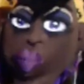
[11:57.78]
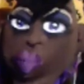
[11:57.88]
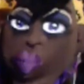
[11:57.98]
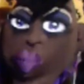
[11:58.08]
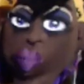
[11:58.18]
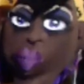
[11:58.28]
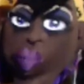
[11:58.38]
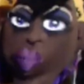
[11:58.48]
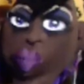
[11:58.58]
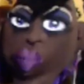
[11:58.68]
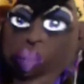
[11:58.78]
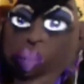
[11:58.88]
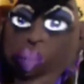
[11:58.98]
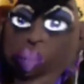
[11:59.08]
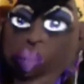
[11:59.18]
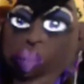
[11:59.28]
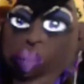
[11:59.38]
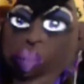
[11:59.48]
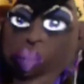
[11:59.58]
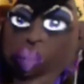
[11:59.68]

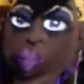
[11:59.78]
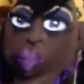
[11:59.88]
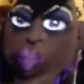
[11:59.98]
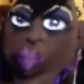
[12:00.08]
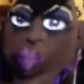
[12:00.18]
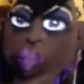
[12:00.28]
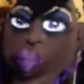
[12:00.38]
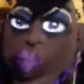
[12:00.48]
[no speech]